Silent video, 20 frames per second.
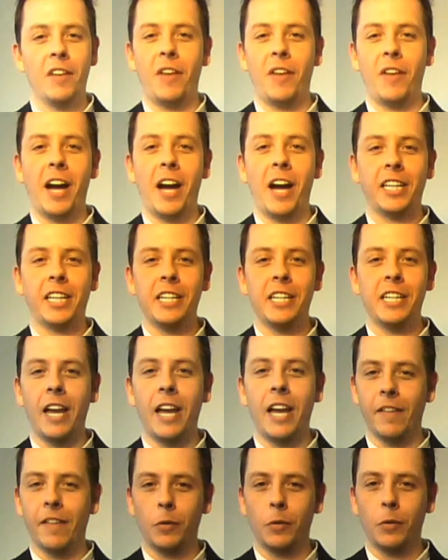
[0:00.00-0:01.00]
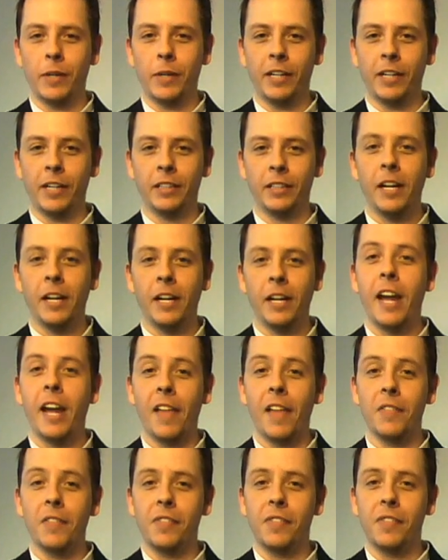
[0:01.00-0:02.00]
of hockey everywhere,
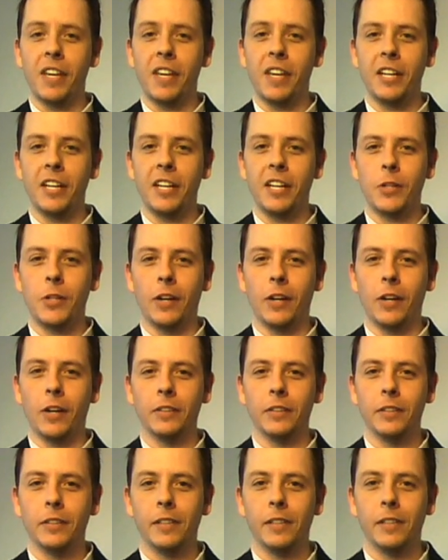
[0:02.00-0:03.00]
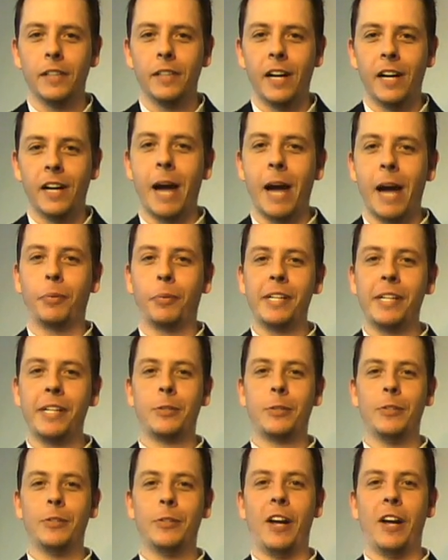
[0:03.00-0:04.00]
and the VHL. I'm
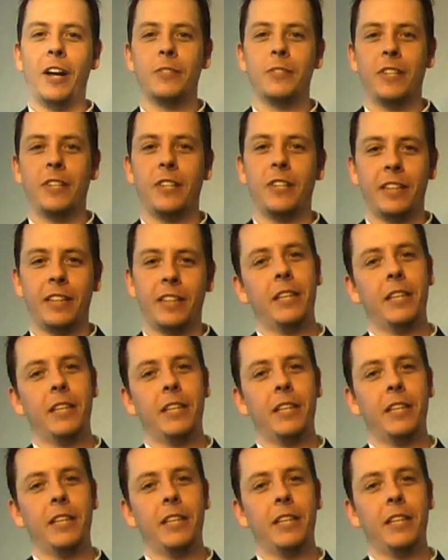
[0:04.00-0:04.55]
pleased to announce that